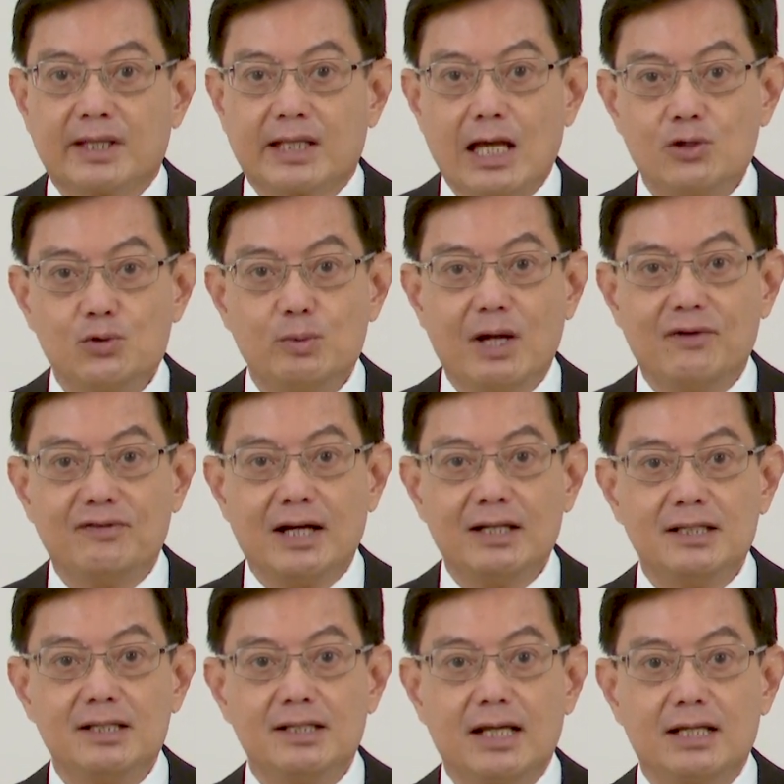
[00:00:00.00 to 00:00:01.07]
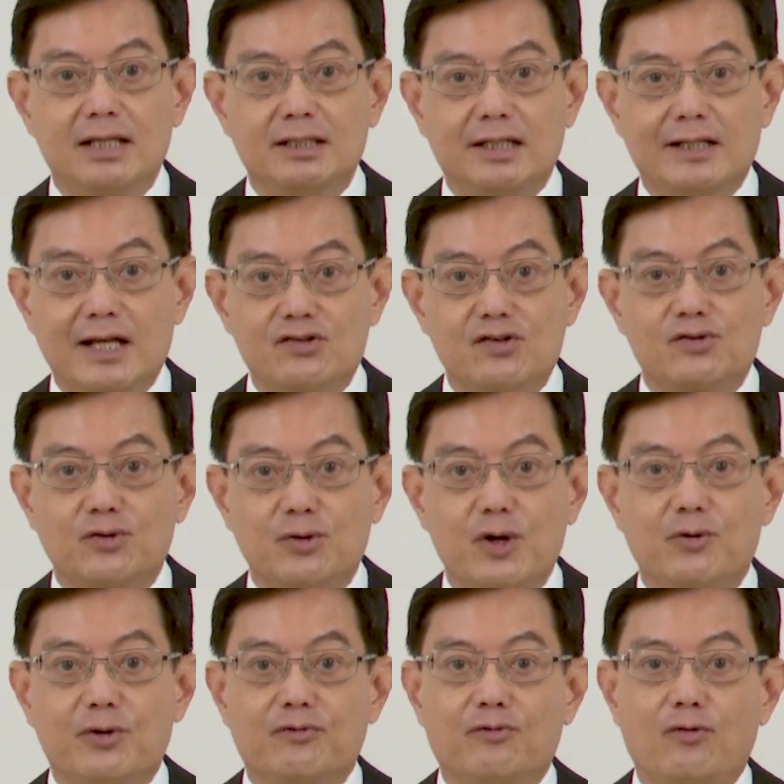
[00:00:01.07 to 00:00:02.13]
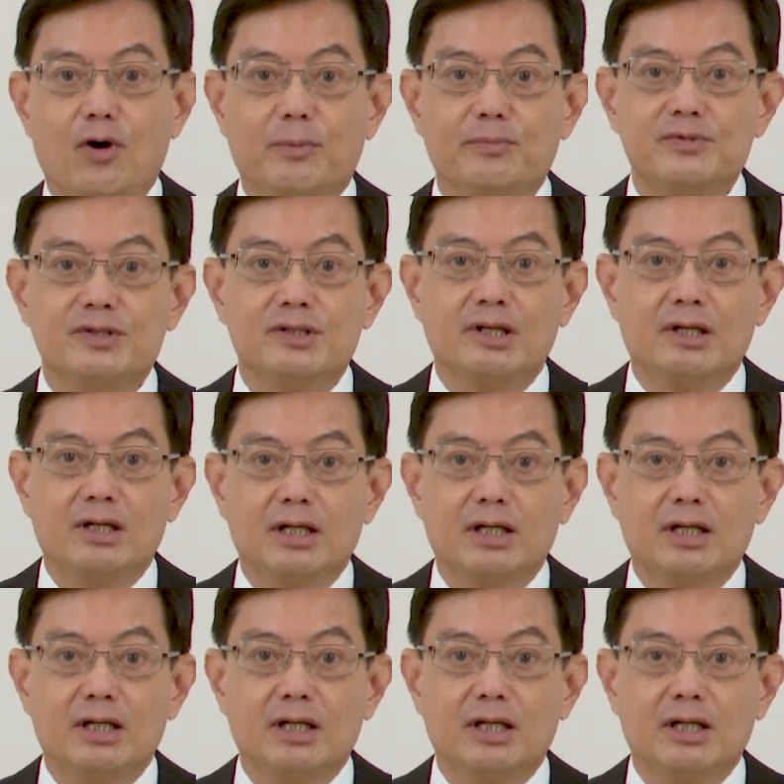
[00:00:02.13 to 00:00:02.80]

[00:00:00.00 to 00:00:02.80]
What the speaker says: as we have undertaken the necessary reforms